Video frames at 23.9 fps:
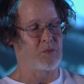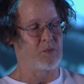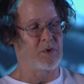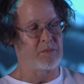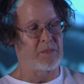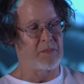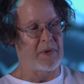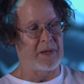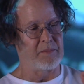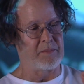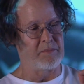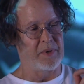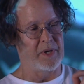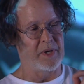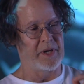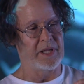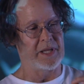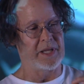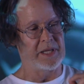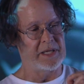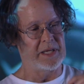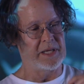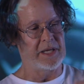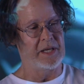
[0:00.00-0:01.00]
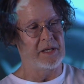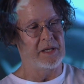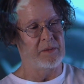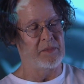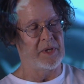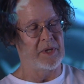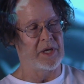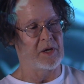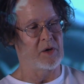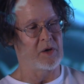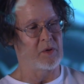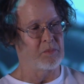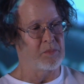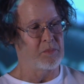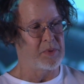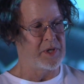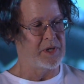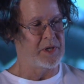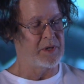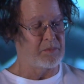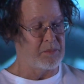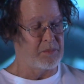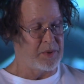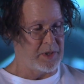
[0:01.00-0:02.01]
when my buddy Keenan Mingert
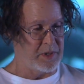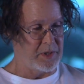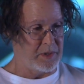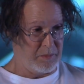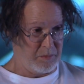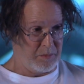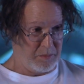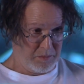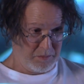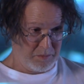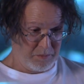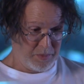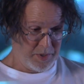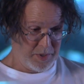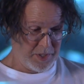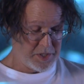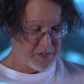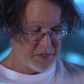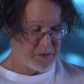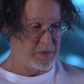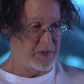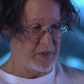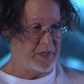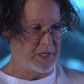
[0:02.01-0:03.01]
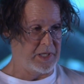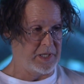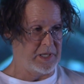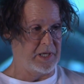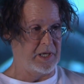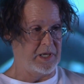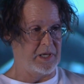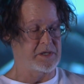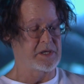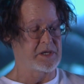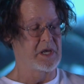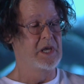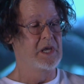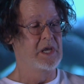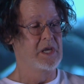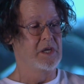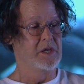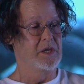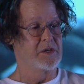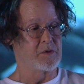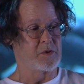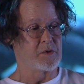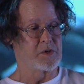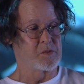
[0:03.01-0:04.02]
pitched me the keys
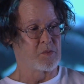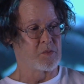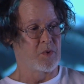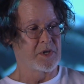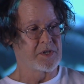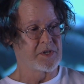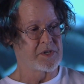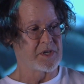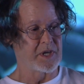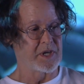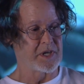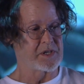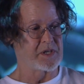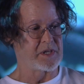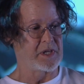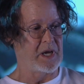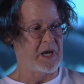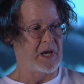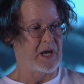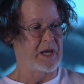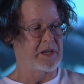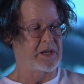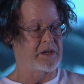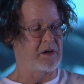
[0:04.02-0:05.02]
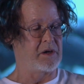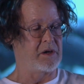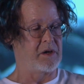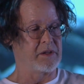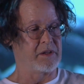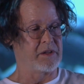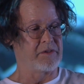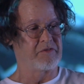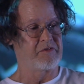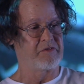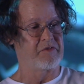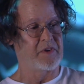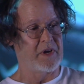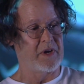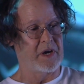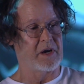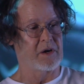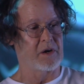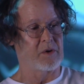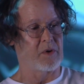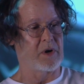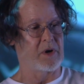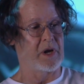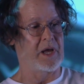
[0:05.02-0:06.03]
to his 160 Honda on the
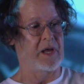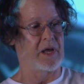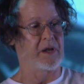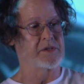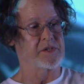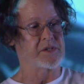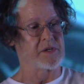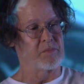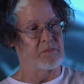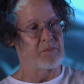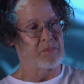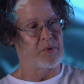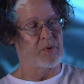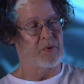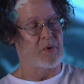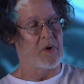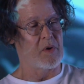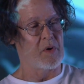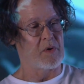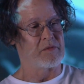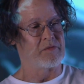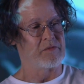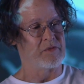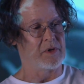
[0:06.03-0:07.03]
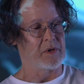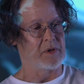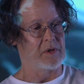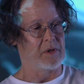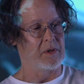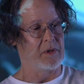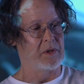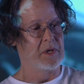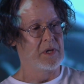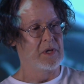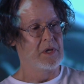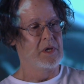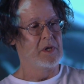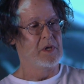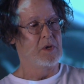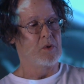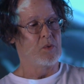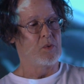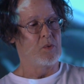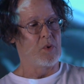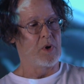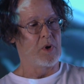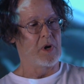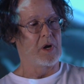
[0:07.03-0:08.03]
fairgrounds in Prairieville,
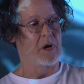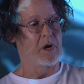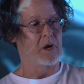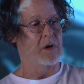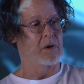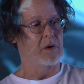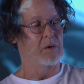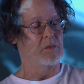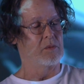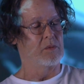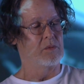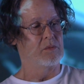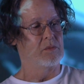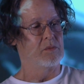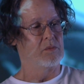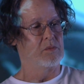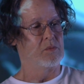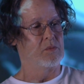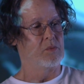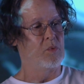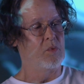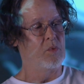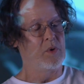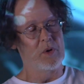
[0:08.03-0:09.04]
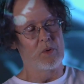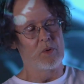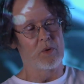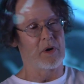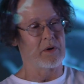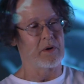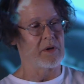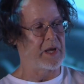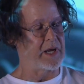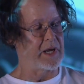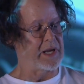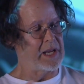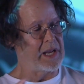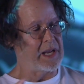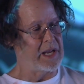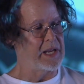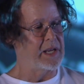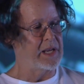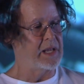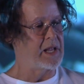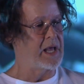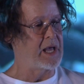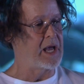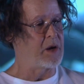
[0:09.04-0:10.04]
where we were like
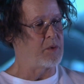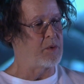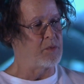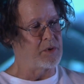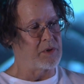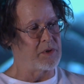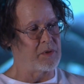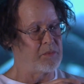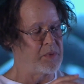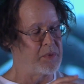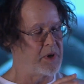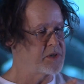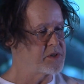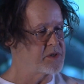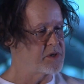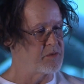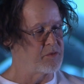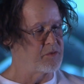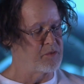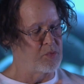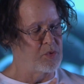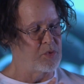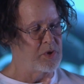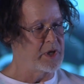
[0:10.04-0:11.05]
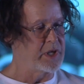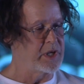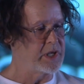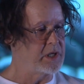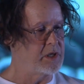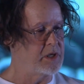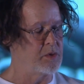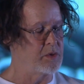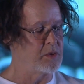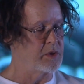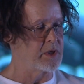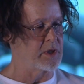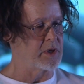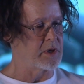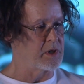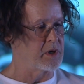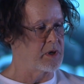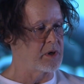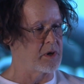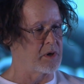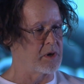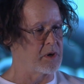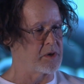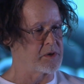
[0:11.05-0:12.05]
hanging out with a bunch of really cute little
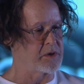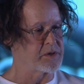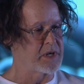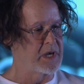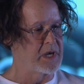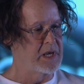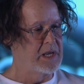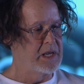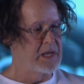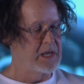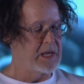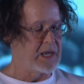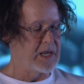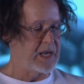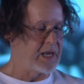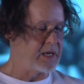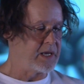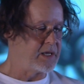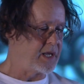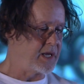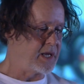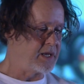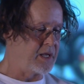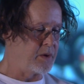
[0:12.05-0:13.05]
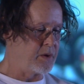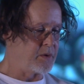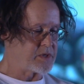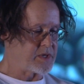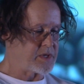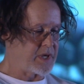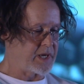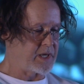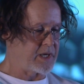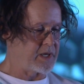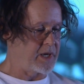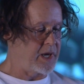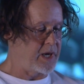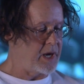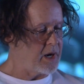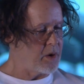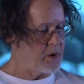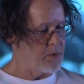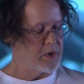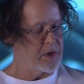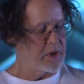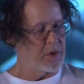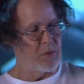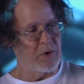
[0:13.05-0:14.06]
girls, and there was like an
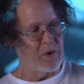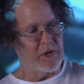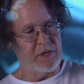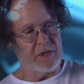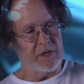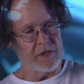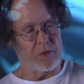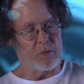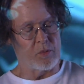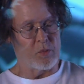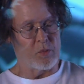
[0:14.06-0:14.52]
area where you could